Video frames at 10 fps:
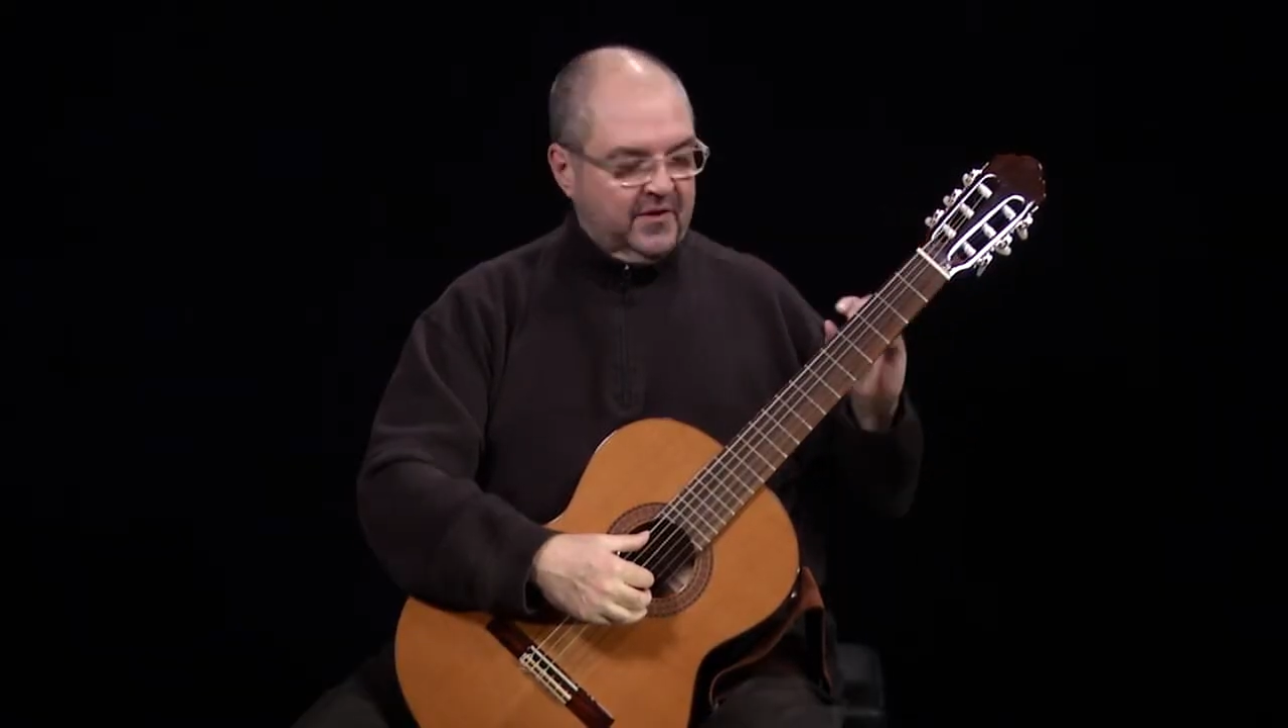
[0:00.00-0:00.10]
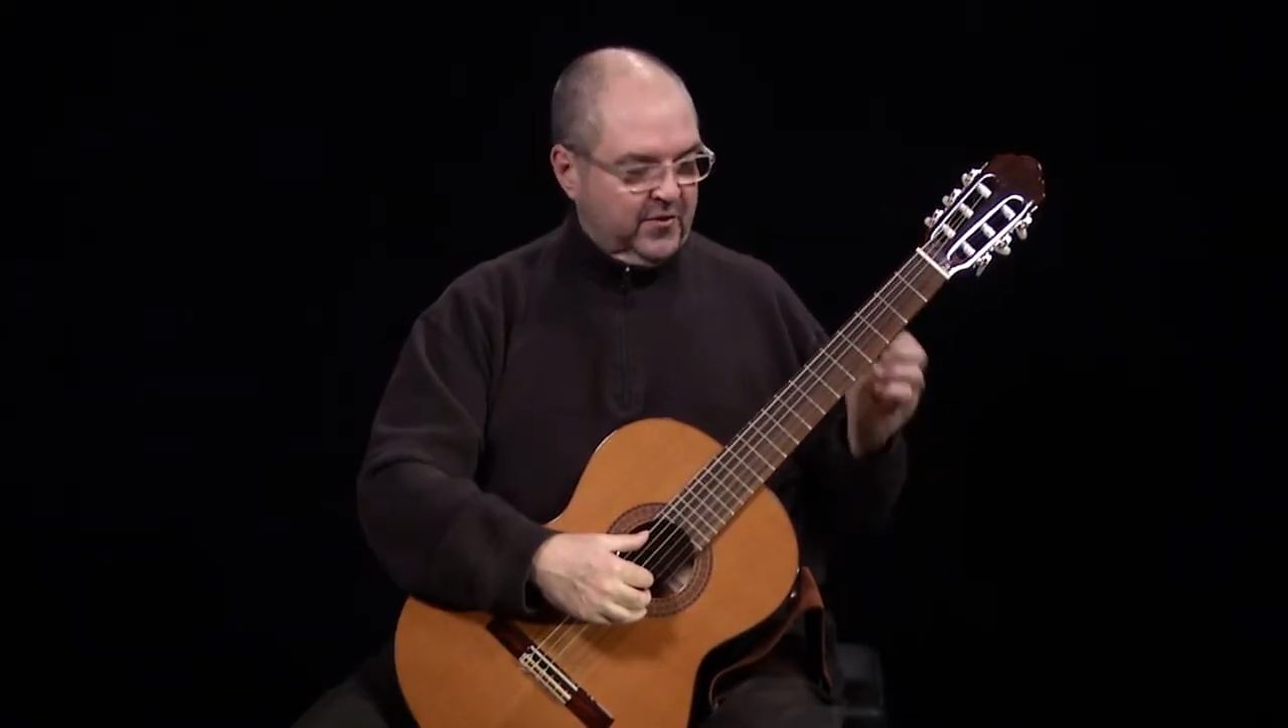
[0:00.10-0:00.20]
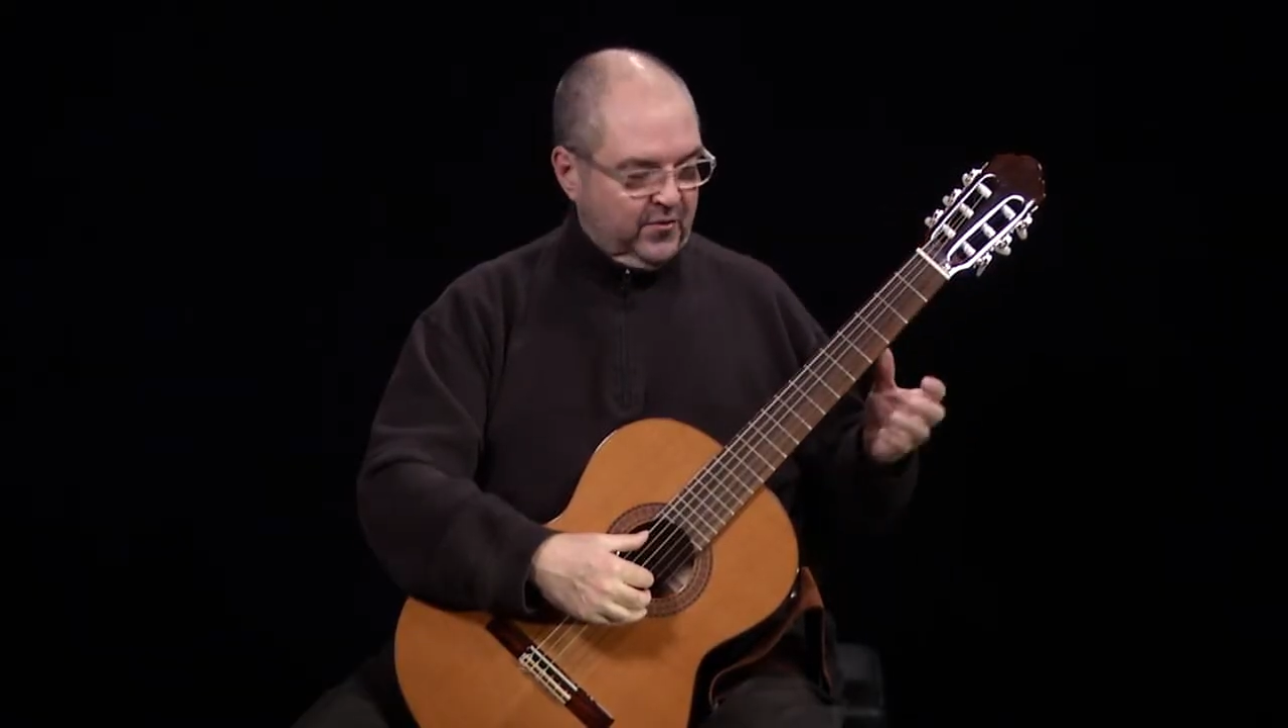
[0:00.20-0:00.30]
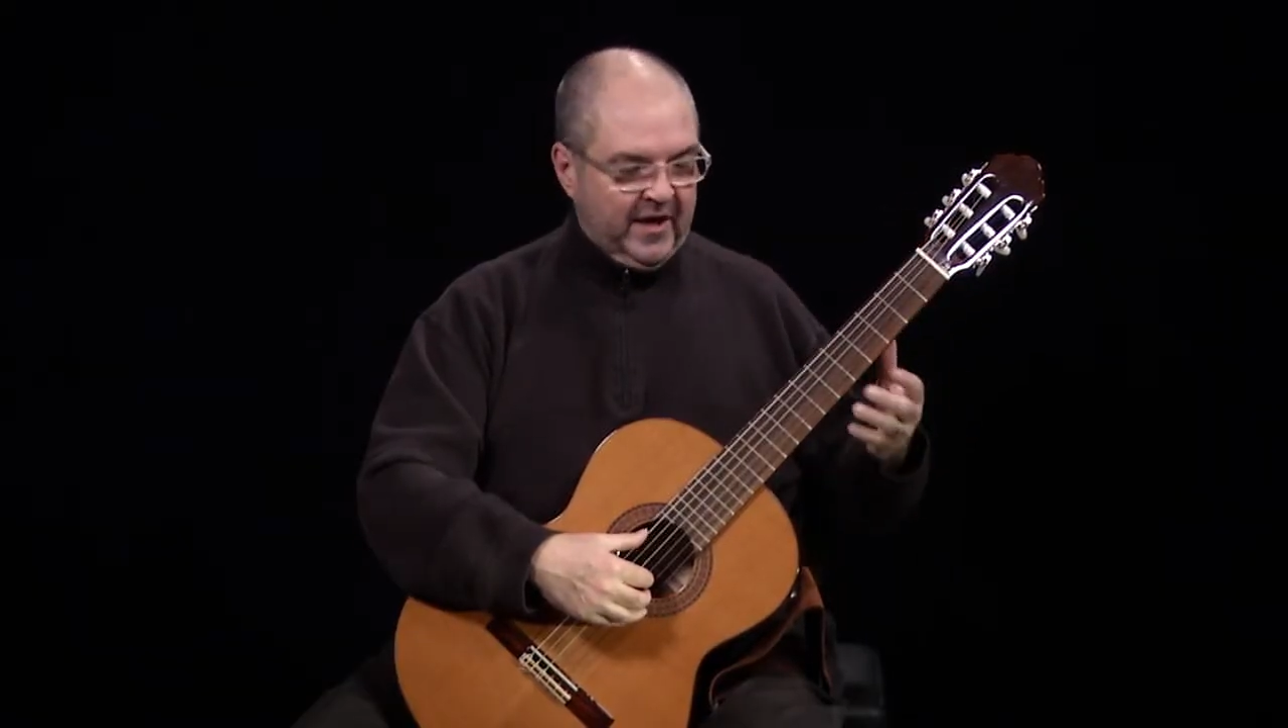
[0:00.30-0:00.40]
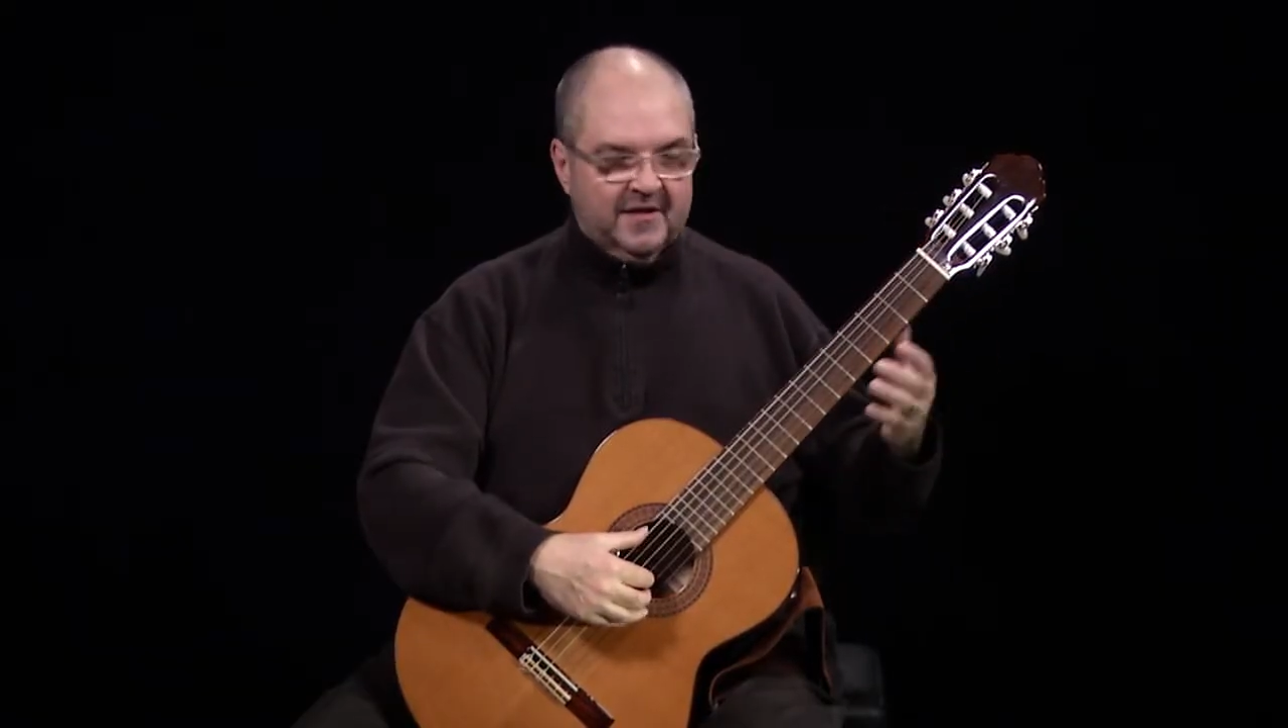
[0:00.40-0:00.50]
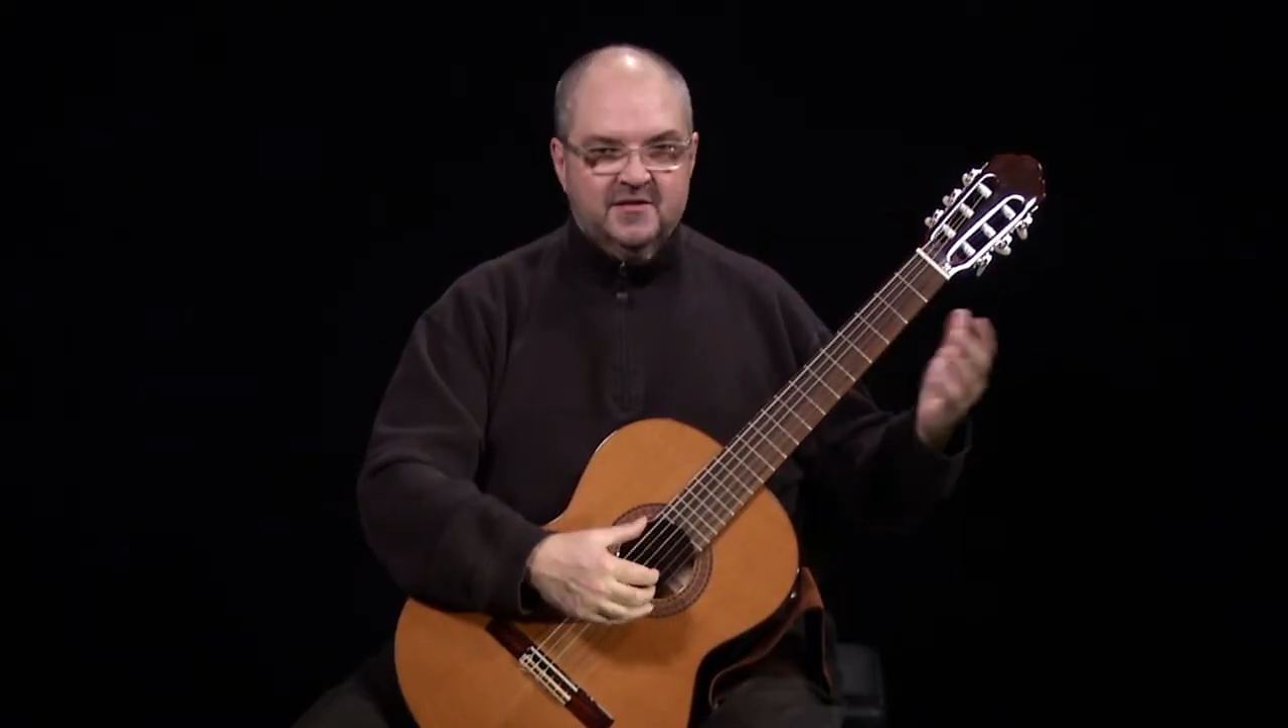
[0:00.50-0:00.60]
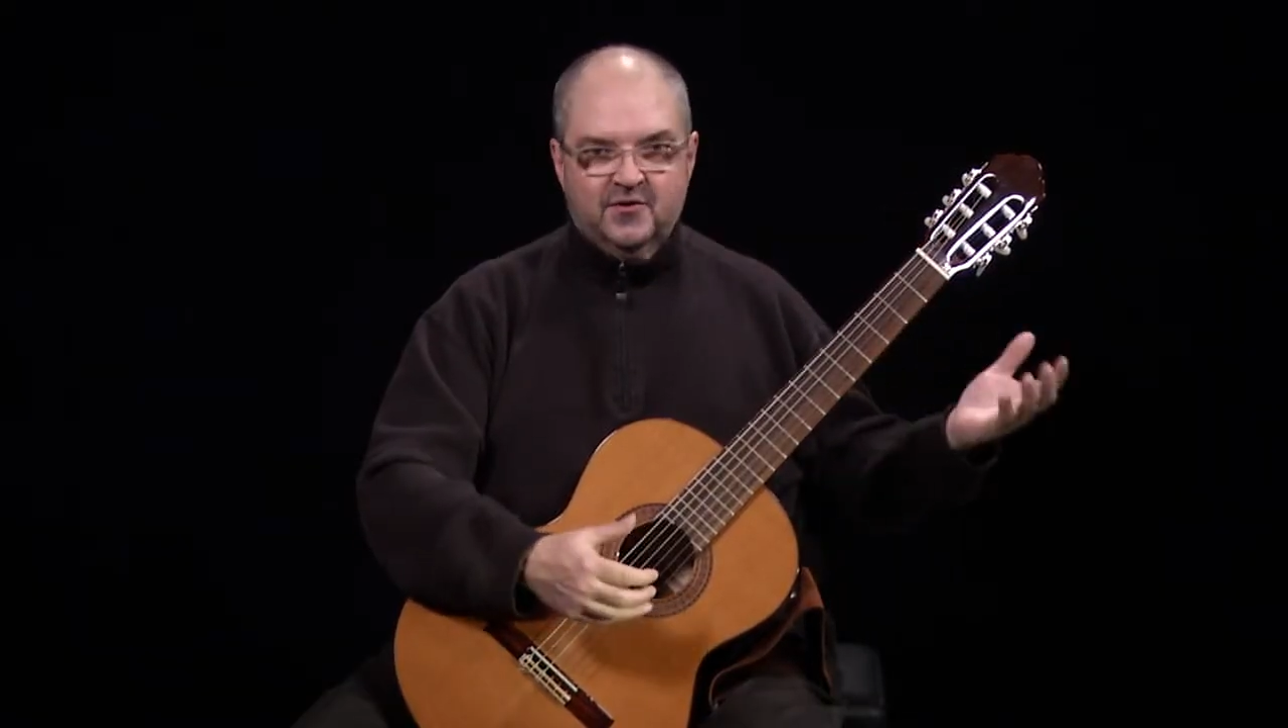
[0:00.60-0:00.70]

the correct